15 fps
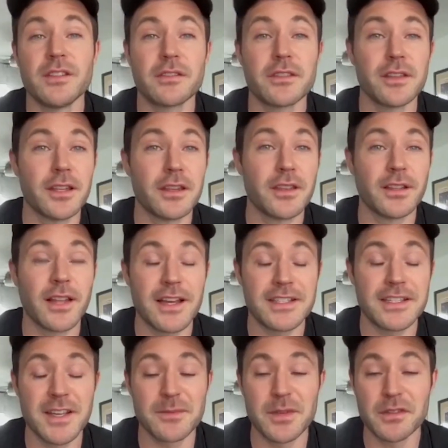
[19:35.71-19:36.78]
You know, the
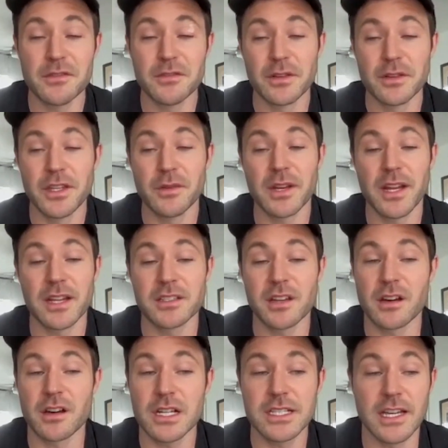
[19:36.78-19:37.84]
last time you and I
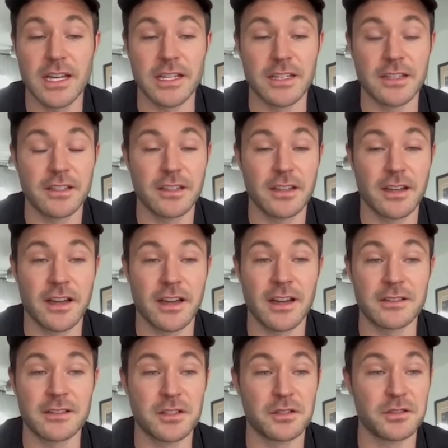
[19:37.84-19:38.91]
talked, I
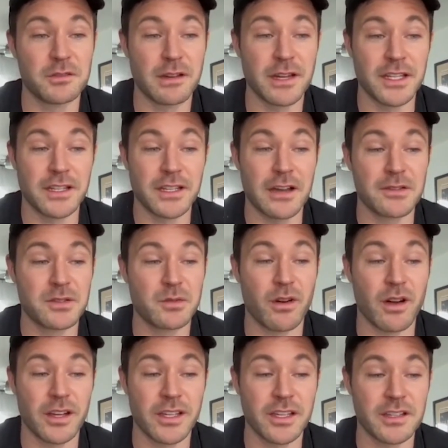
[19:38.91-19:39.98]
told you I was
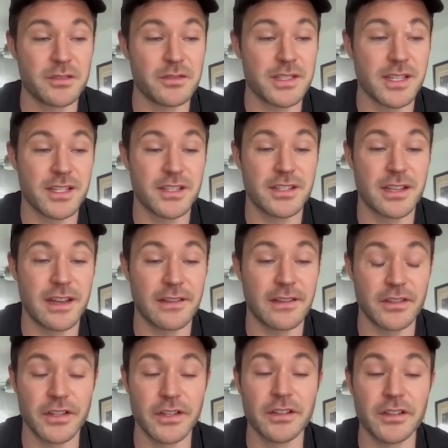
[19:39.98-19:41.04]
walking into a session that
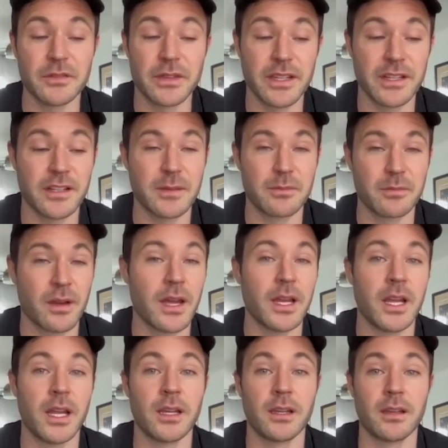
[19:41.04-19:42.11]
afternoon and we ended up
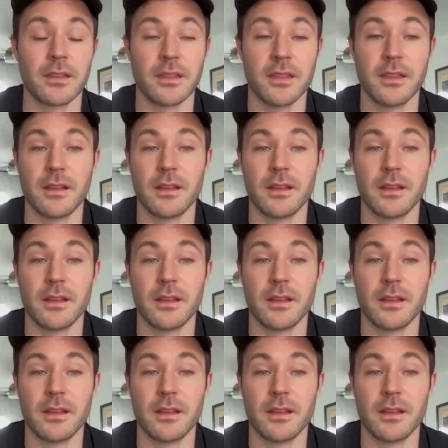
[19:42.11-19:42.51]
writing